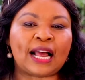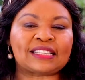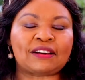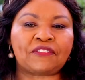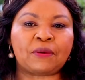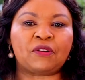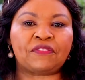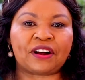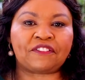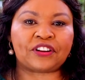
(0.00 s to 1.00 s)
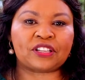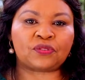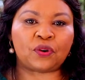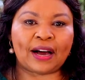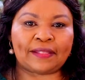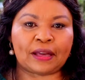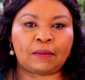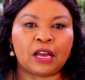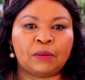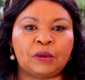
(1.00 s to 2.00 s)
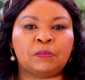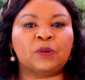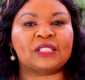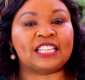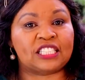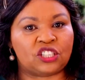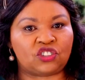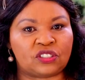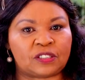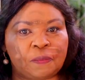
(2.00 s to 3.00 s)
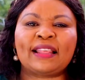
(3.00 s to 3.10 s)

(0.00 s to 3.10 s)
as a frame of reference for other people's decisions.